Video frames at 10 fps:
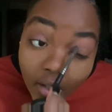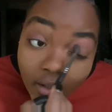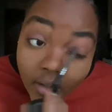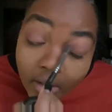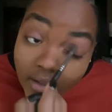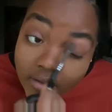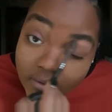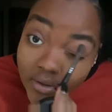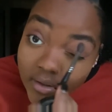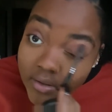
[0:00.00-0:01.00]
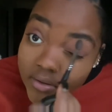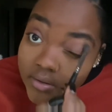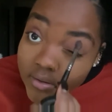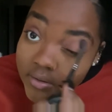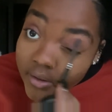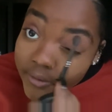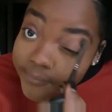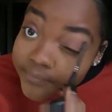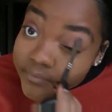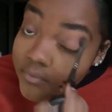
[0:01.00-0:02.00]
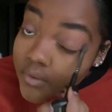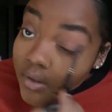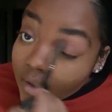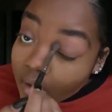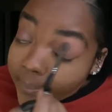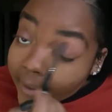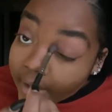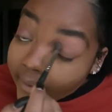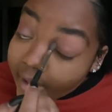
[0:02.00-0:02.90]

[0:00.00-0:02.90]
it is what it is. So, by the way,